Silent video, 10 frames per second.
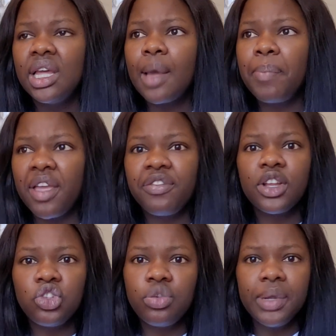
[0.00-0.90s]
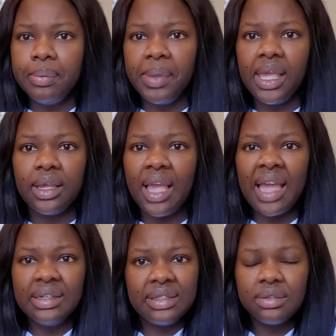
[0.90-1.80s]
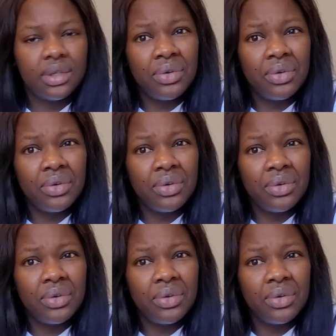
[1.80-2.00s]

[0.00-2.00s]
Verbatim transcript: a perfect human being and